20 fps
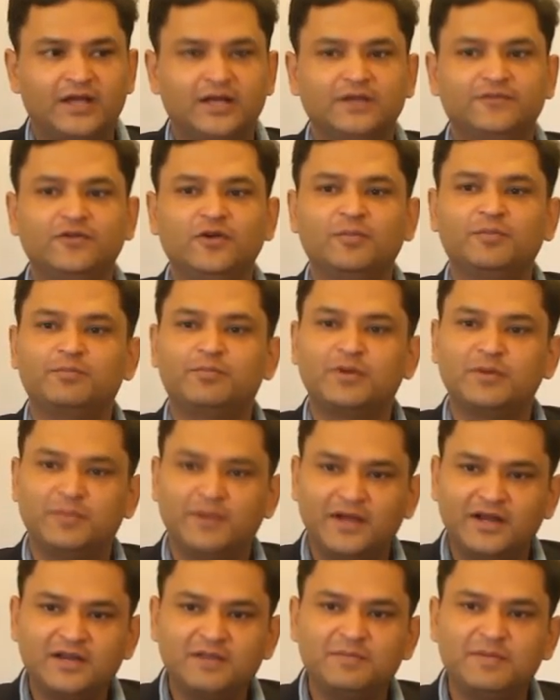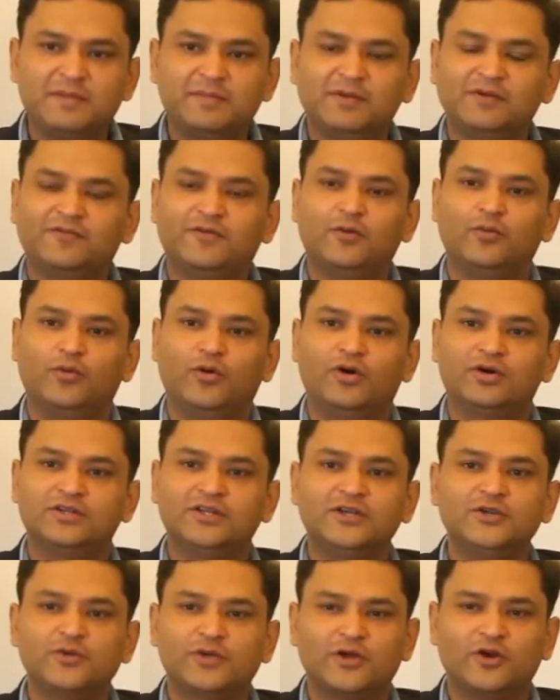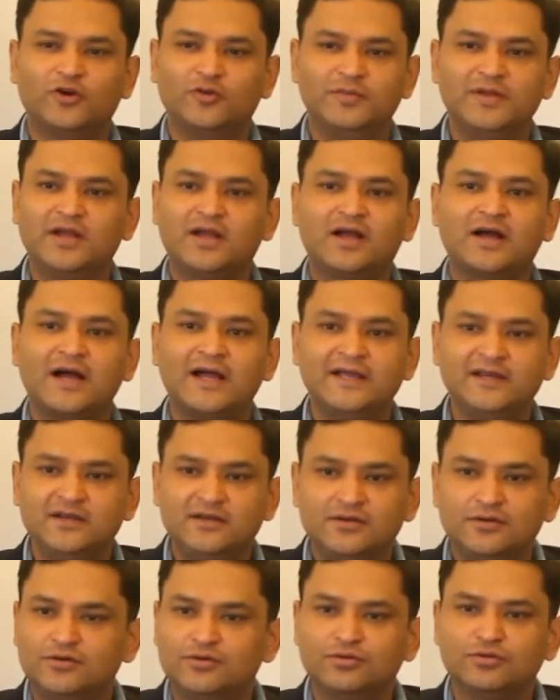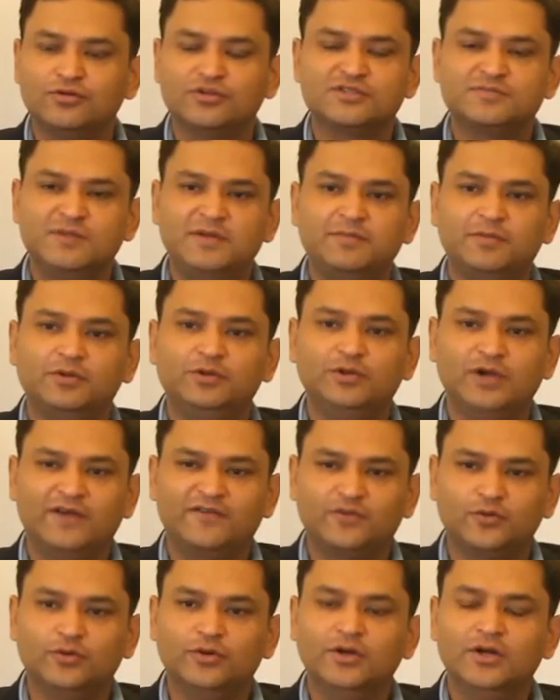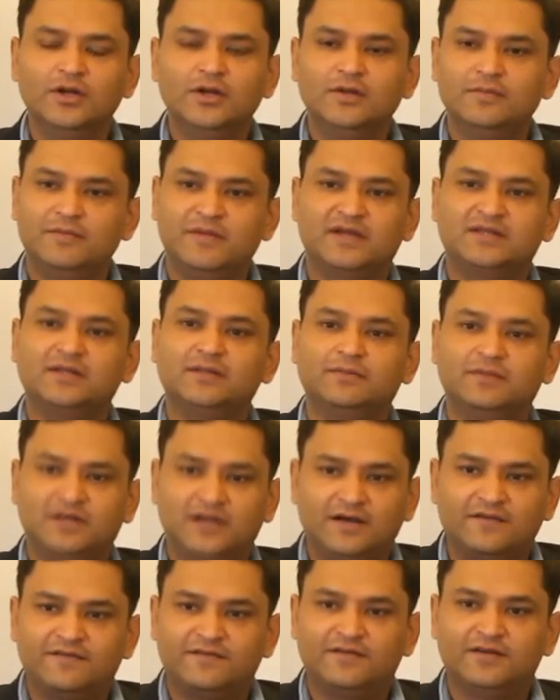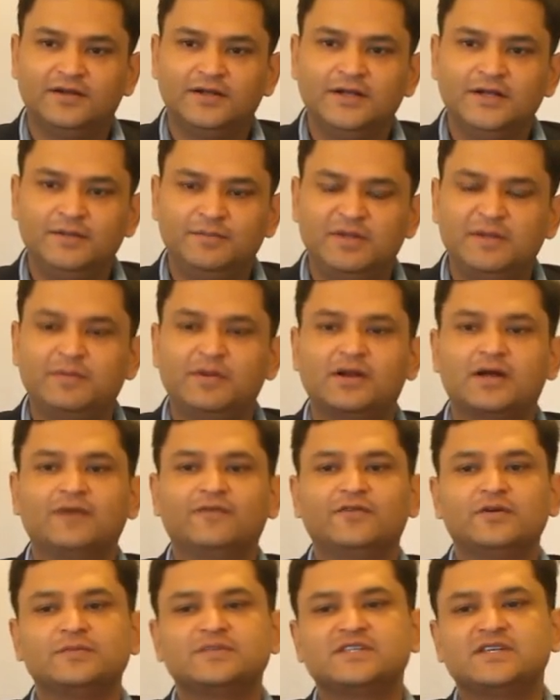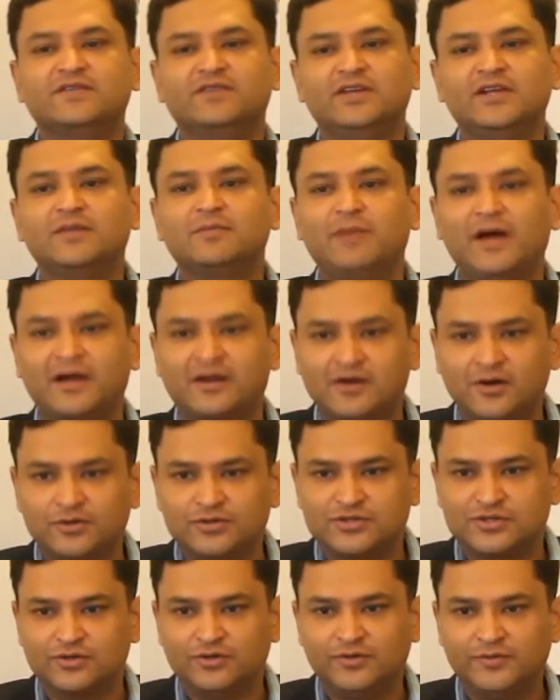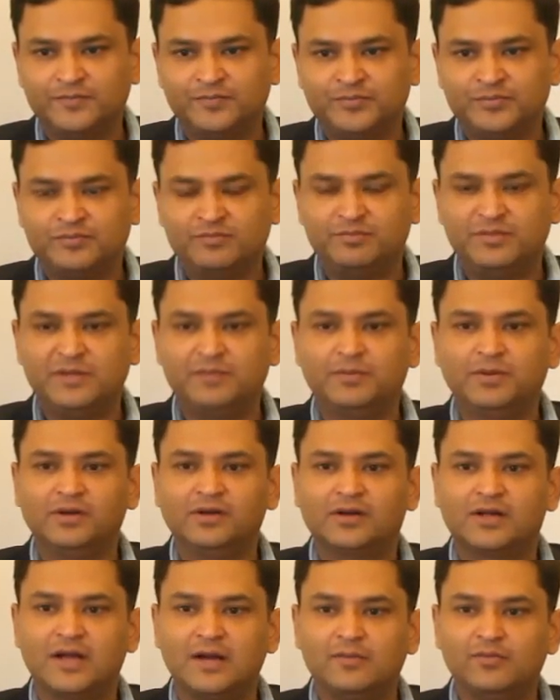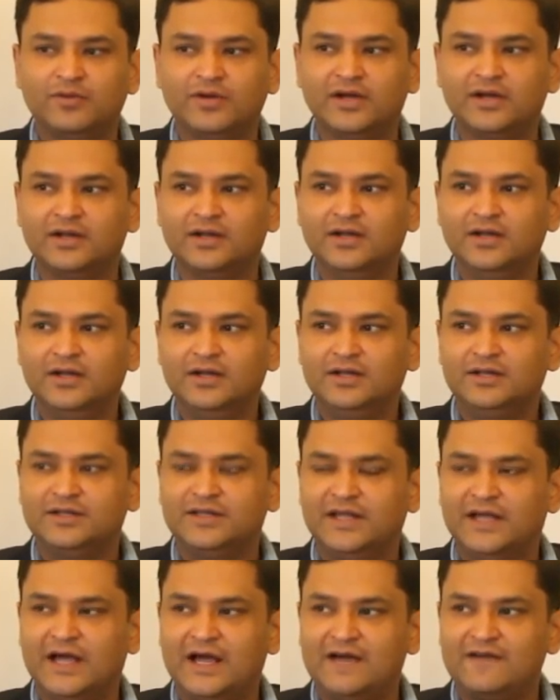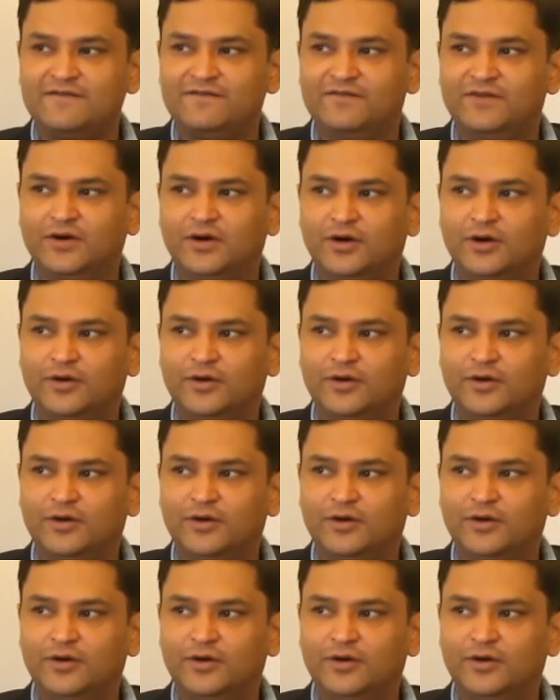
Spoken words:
and if you're preparing people for war, then you cannot be kind to those people. You have to make them tough. People come from civilian backgrounds, People come where they have